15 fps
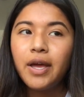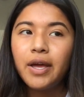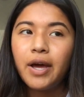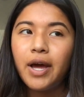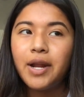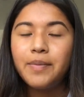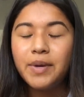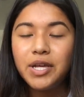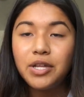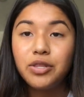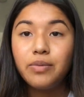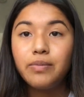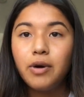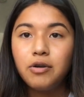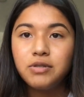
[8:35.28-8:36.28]
kind of making
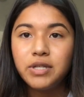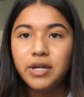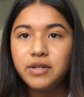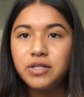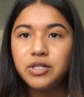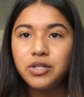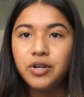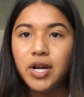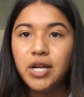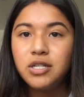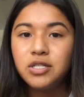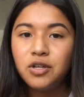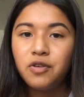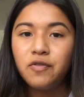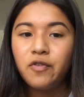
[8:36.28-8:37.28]
the most out of the
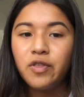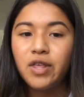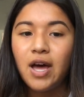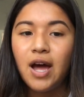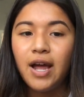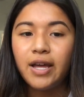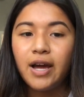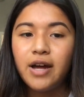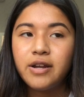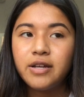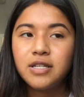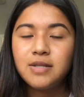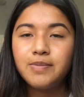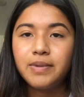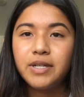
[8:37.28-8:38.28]
series. So for that, I kind of
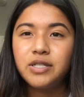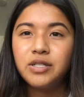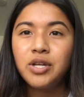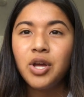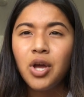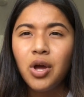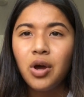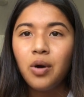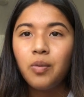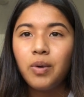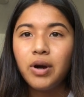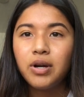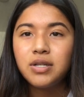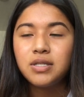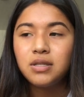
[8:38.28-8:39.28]
explained
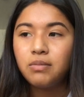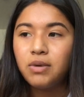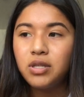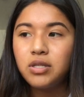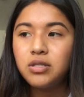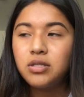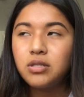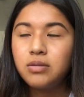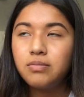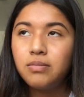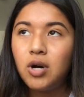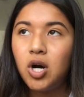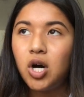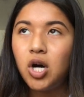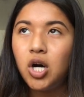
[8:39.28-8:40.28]
what are some of the
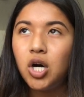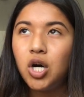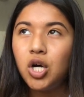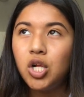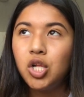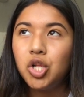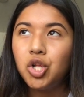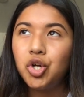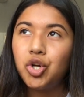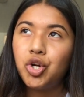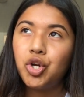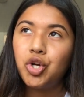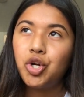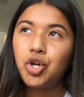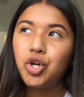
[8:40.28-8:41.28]

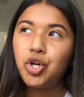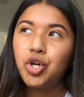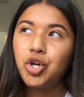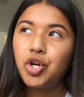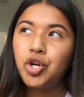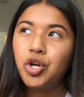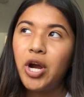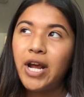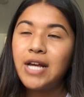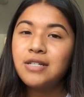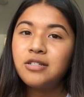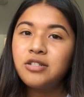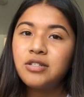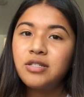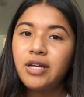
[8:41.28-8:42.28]
smaller, I
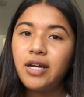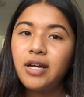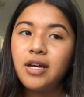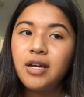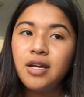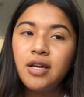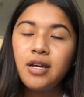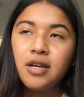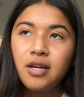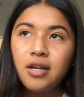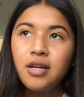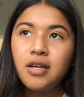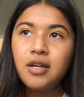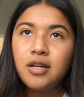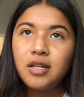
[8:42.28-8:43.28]
guess just like
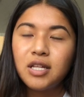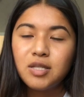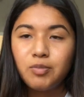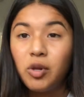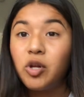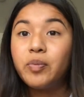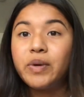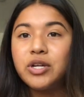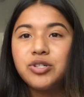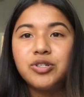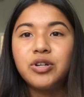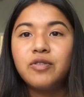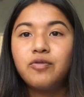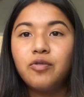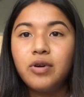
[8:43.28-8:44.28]
the smaller picture
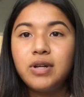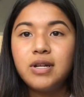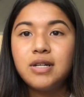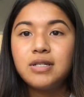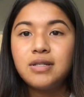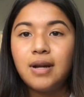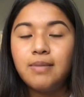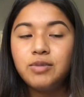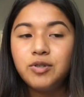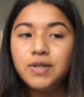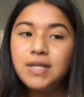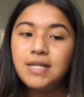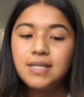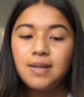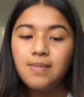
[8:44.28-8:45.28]
of what it is that I'm
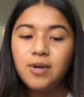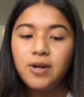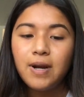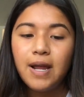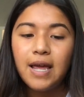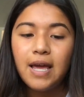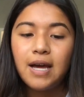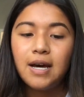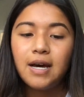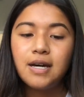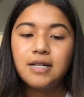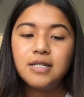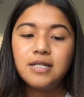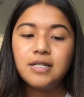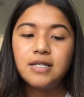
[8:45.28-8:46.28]
doing this summer.
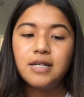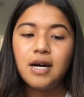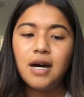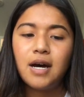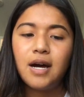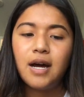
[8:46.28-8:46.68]
And